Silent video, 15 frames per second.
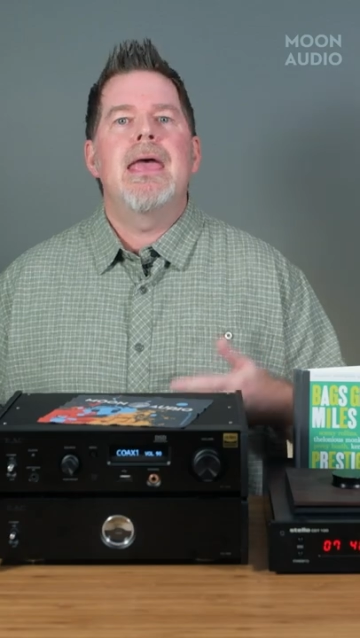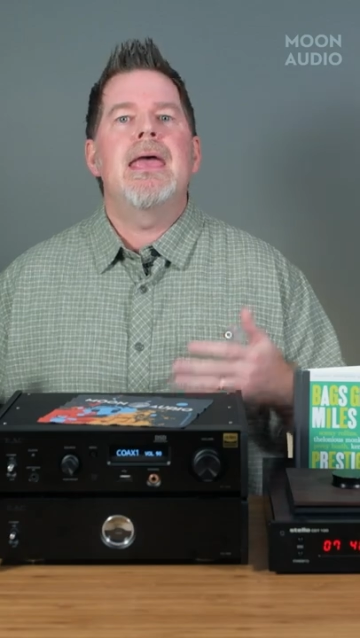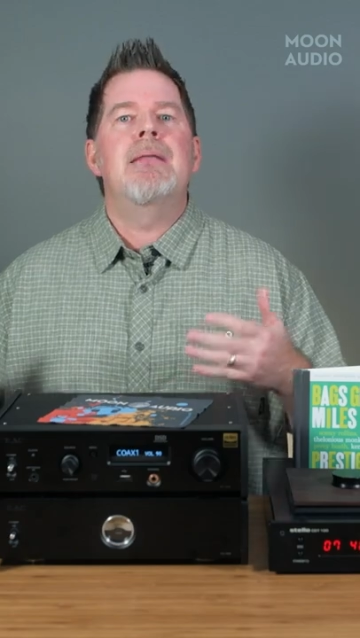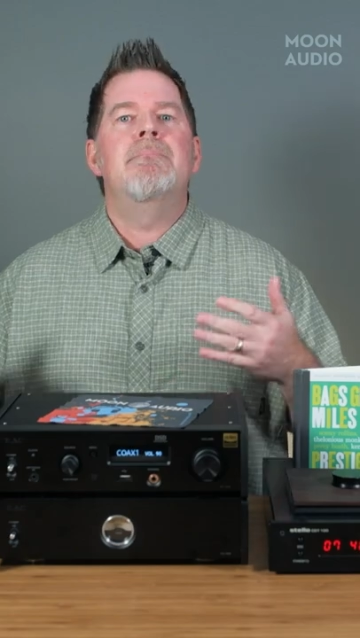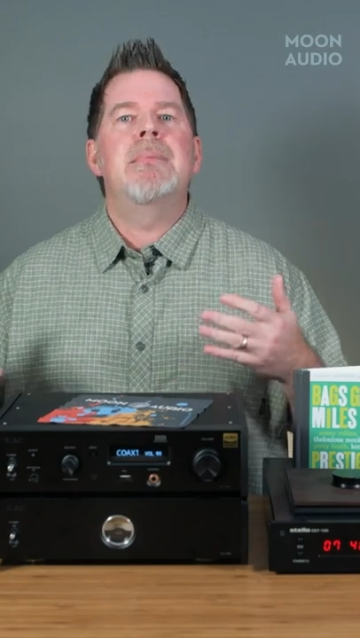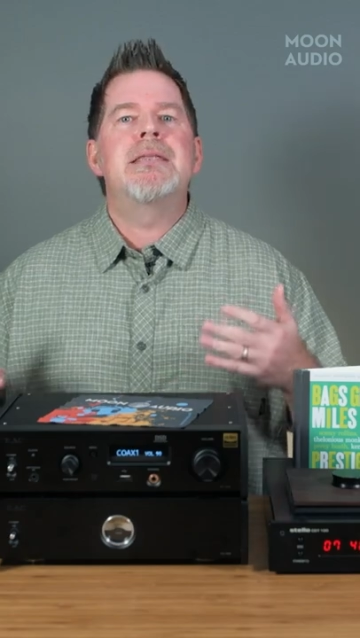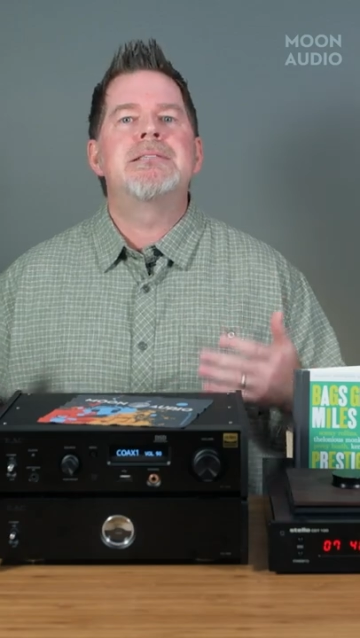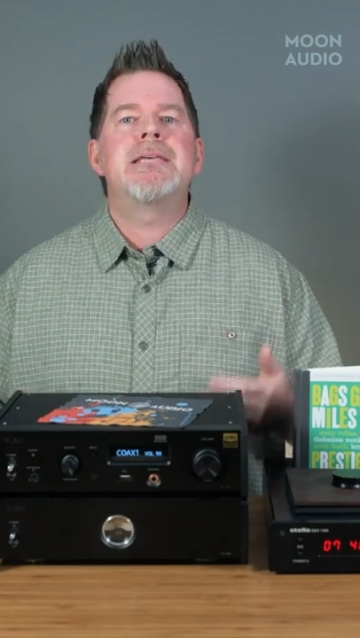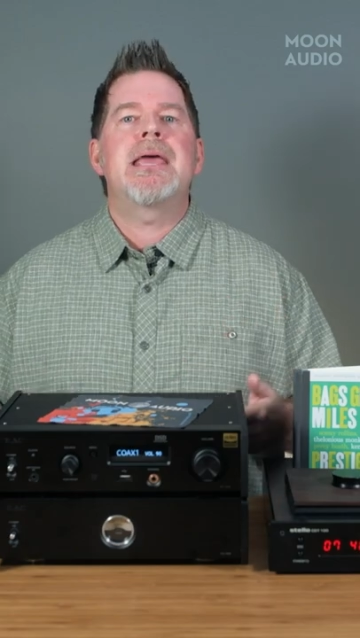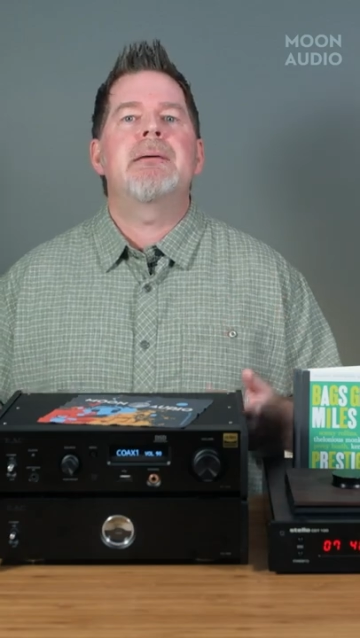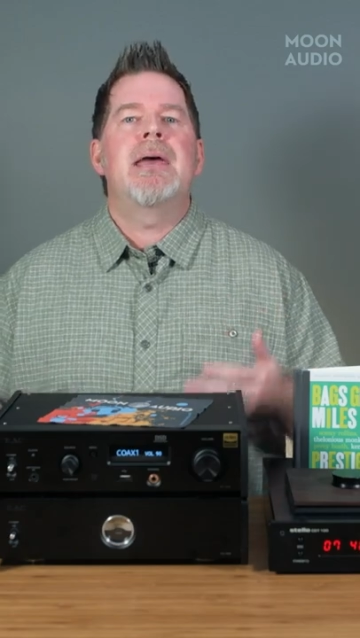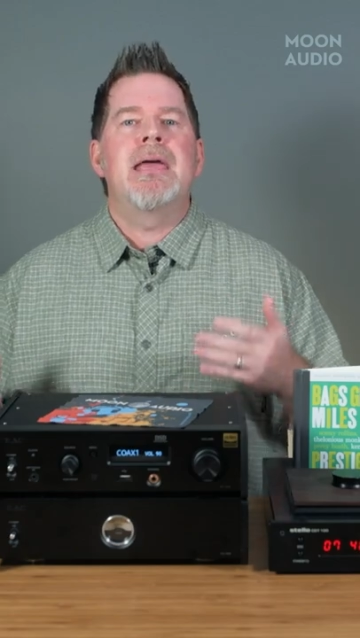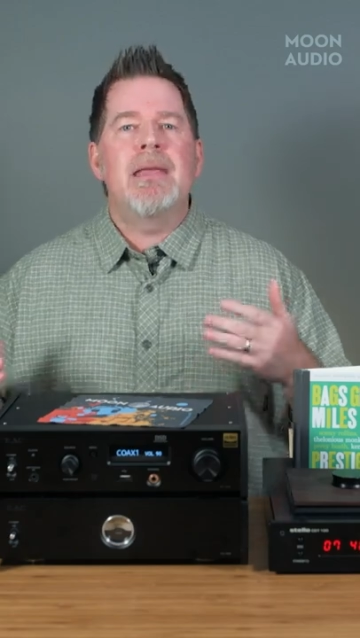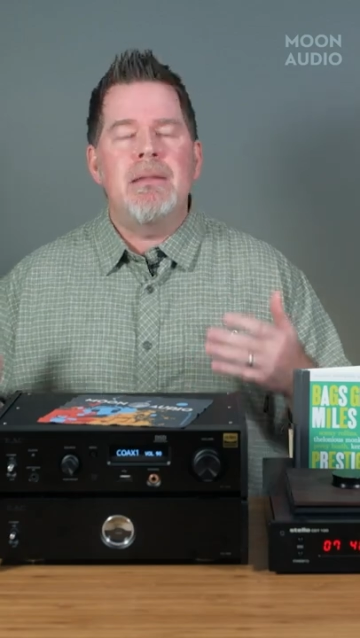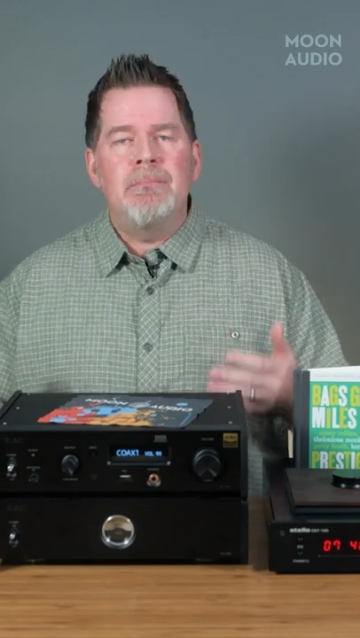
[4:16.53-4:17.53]
It, maintain,
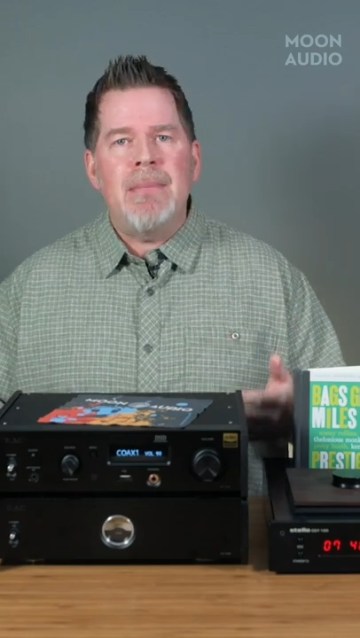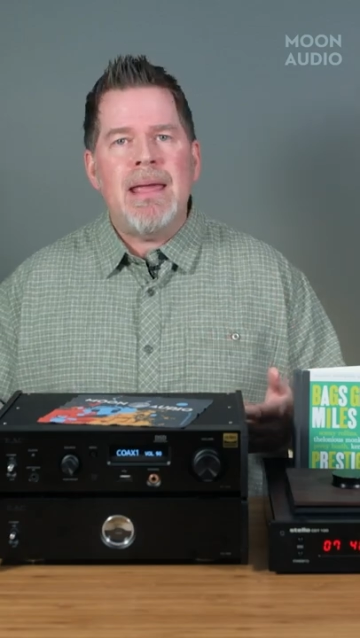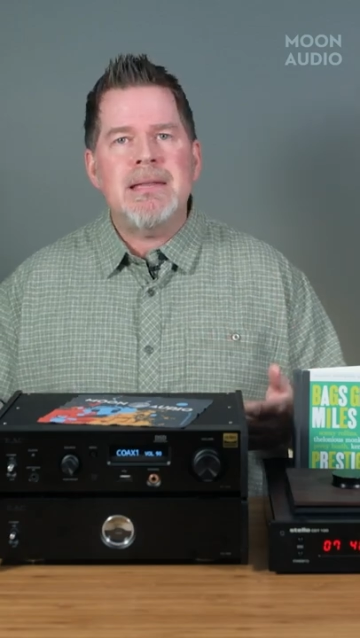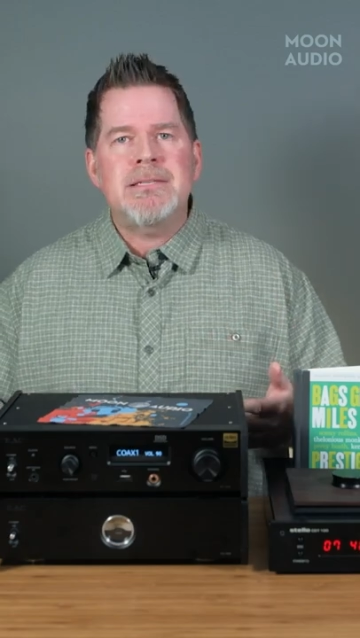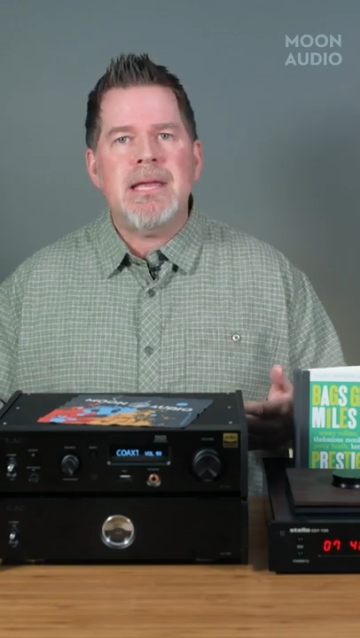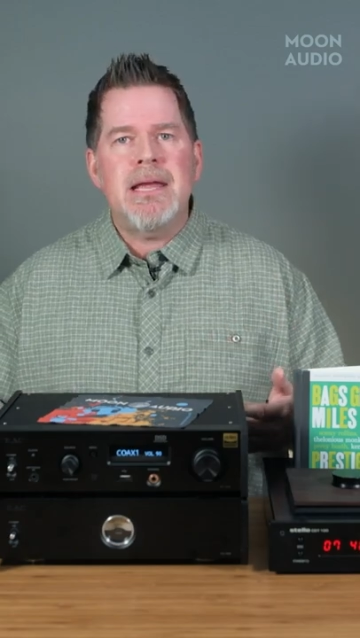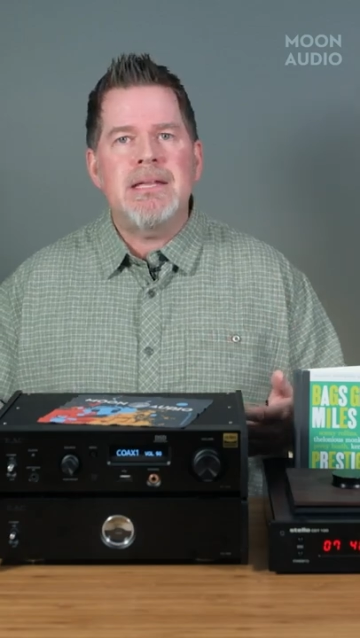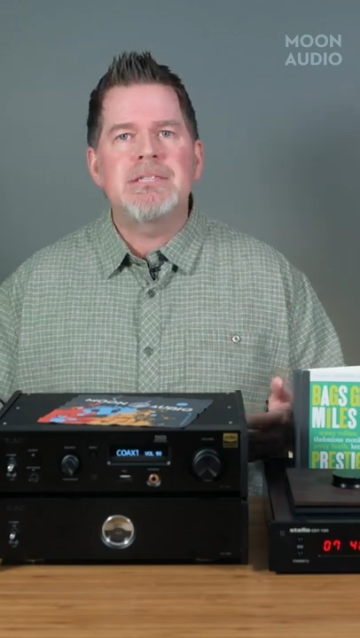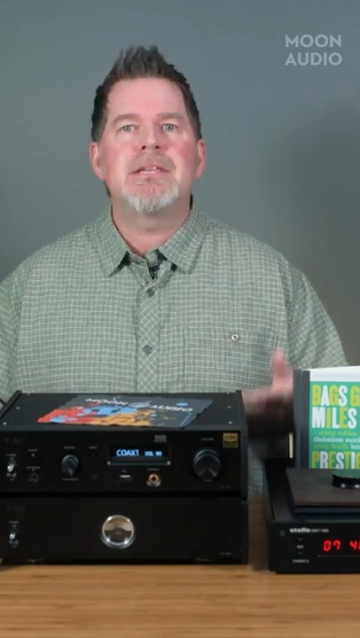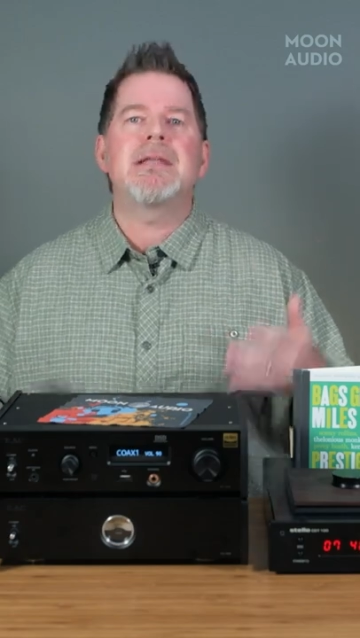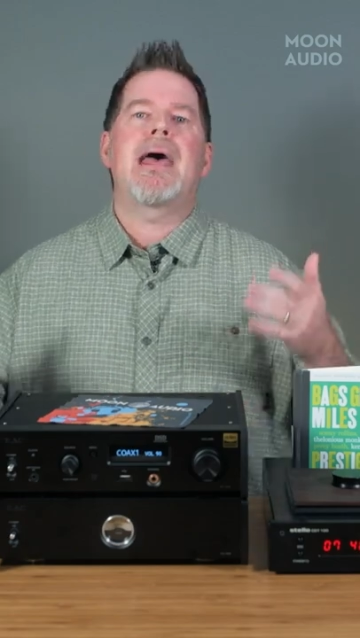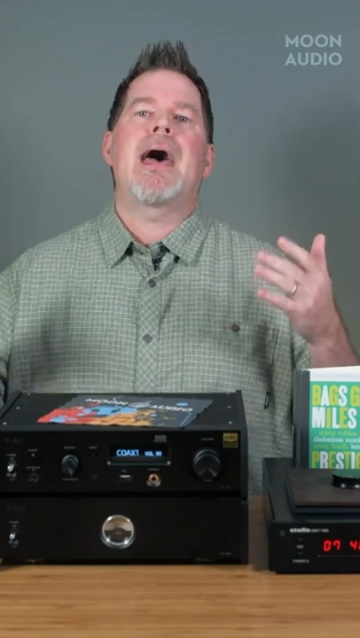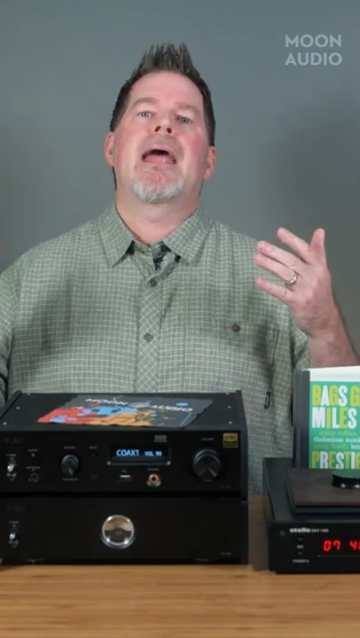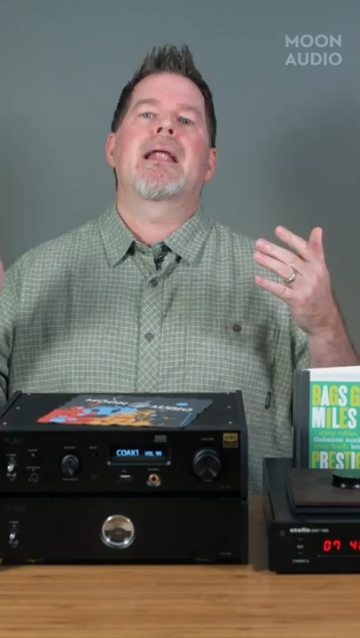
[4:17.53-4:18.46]
it maintains it